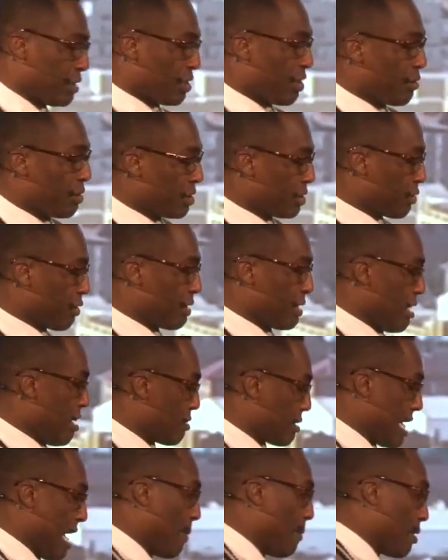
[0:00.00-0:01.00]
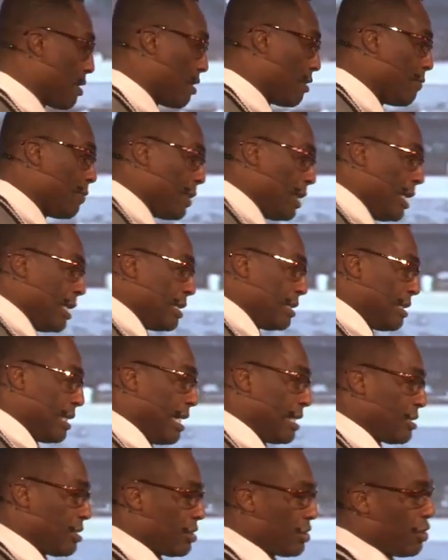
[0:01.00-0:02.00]
told this story a long time ago.
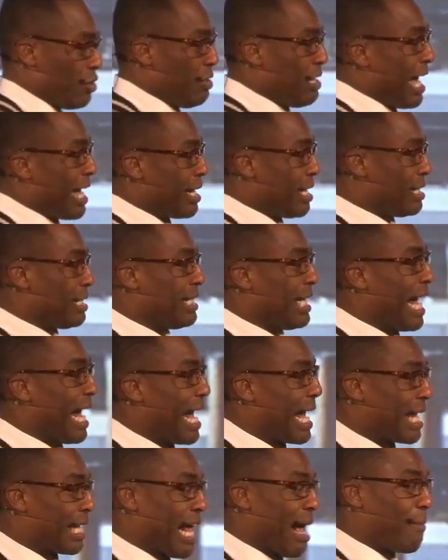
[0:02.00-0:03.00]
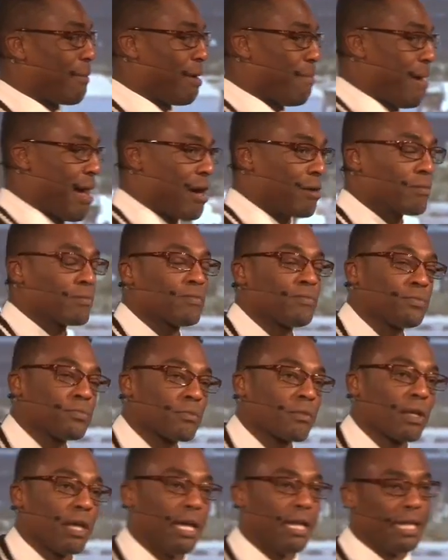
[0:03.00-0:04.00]
Says, so you got this guy climbing a mountain,
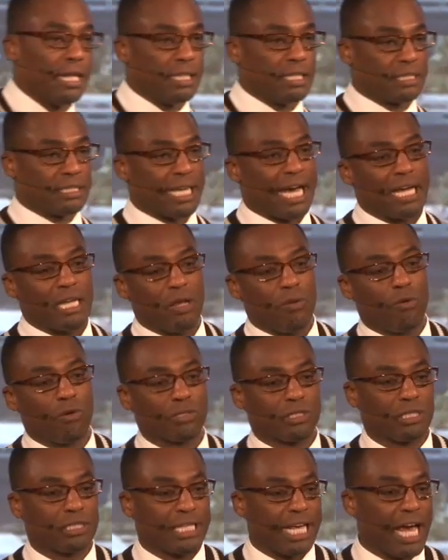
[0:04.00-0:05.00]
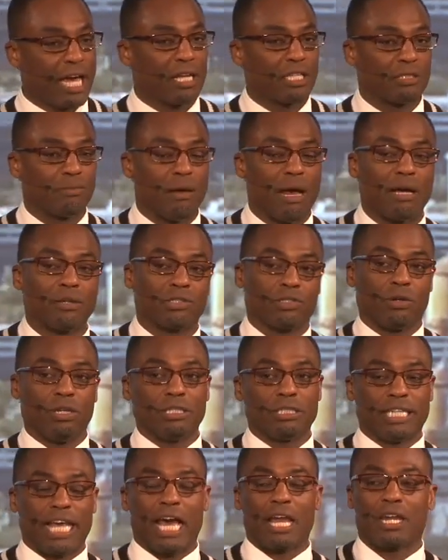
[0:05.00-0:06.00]
and he decides he wants to scale his mountain, so
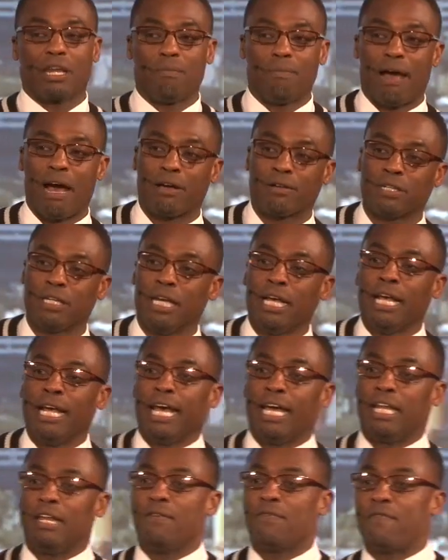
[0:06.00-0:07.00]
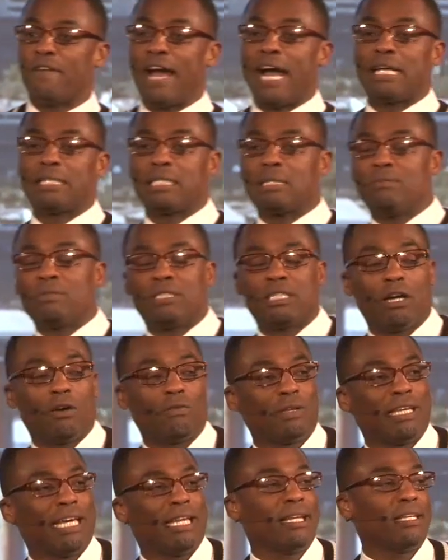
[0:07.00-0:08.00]
he's scaling the mountain, and then finds
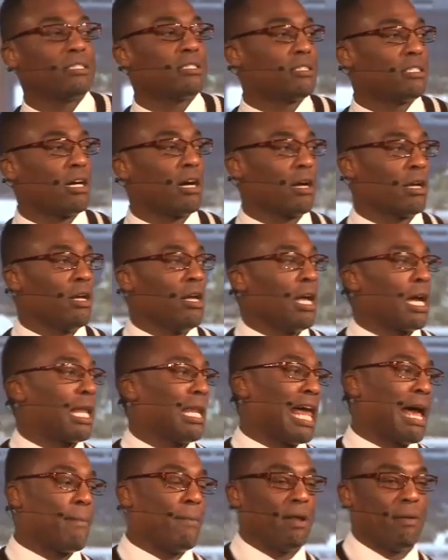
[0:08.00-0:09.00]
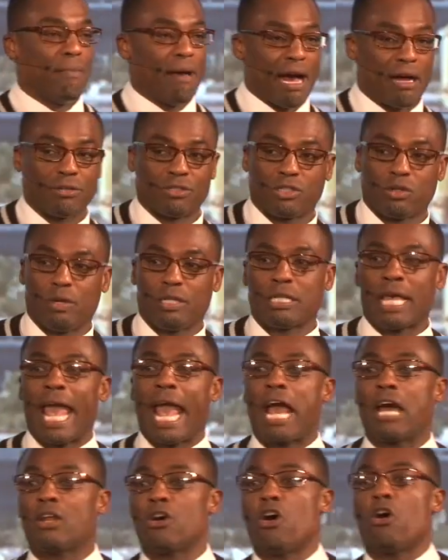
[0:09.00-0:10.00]
himself getting stuck climbing the mountain. So he's
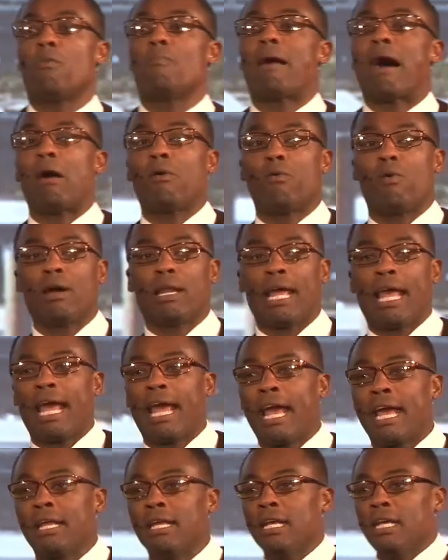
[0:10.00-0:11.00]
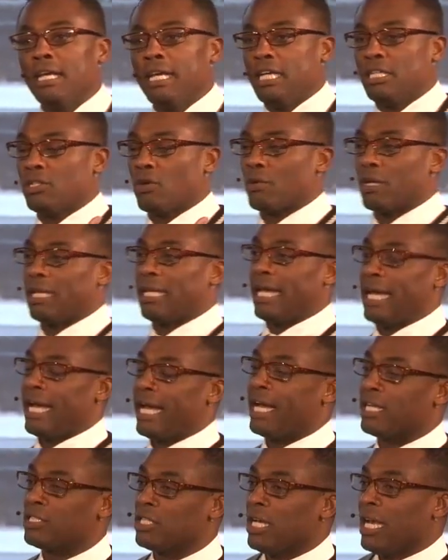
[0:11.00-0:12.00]
hanging on by one hand, he's on a
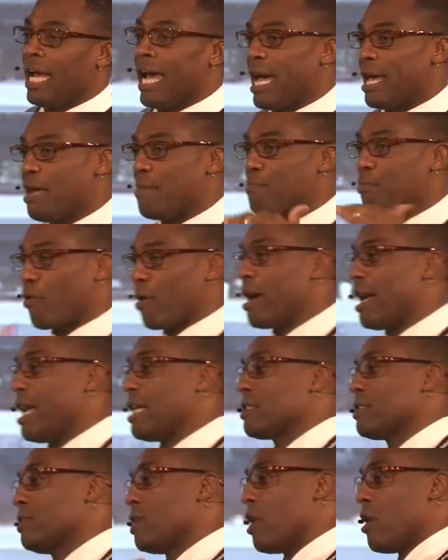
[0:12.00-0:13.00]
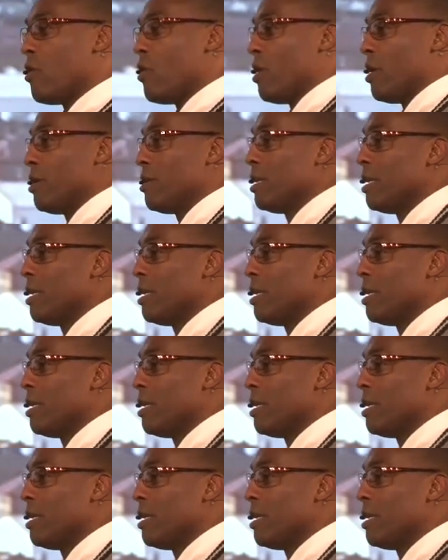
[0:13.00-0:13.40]
ledge, and he prays, Lord,